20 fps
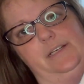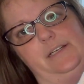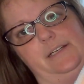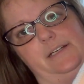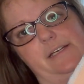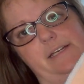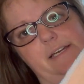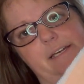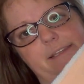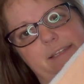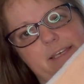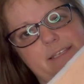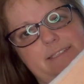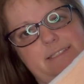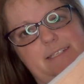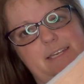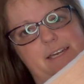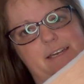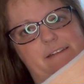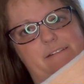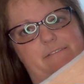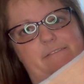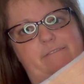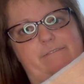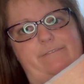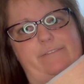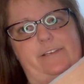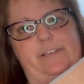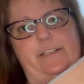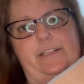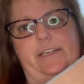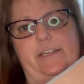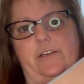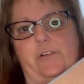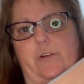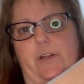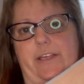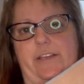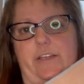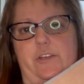And that's not really
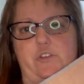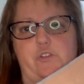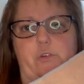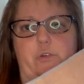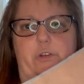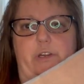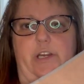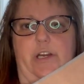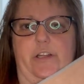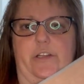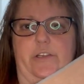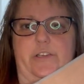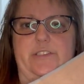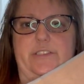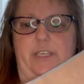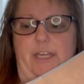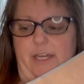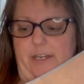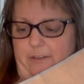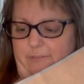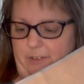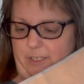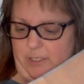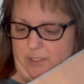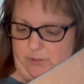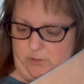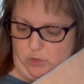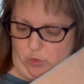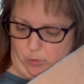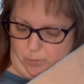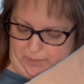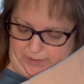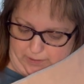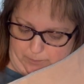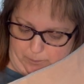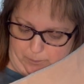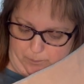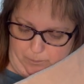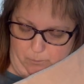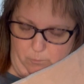greatly true to color. It's kind of an
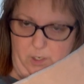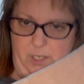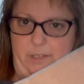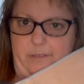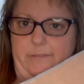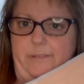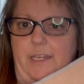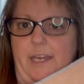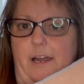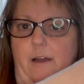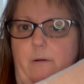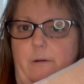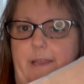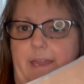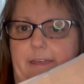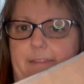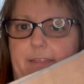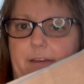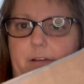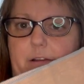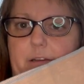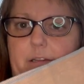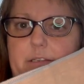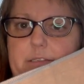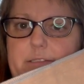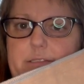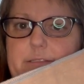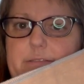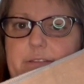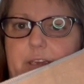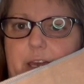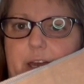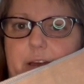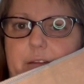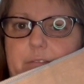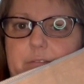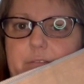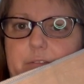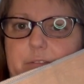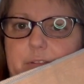Adobe, well, yeah, okay, there it is. Yeah,
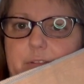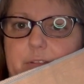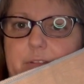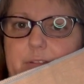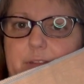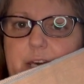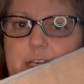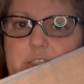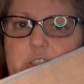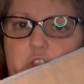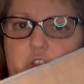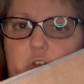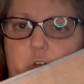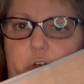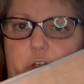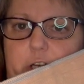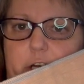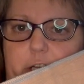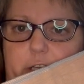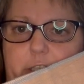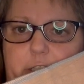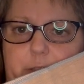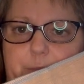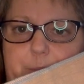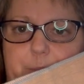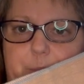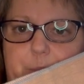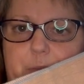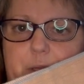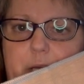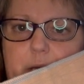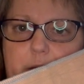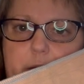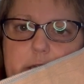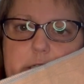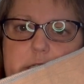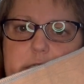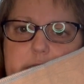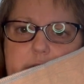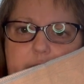that's true to color.
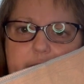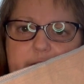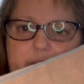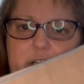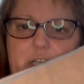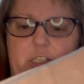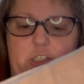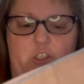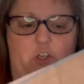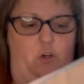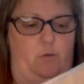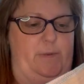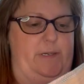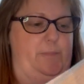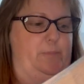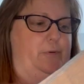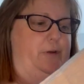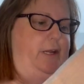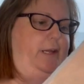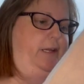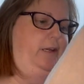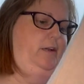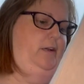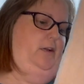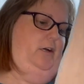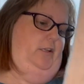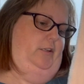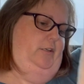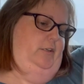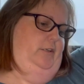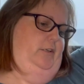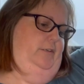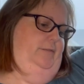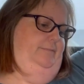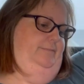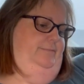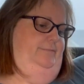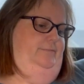So it's kind of an Adobe brick color.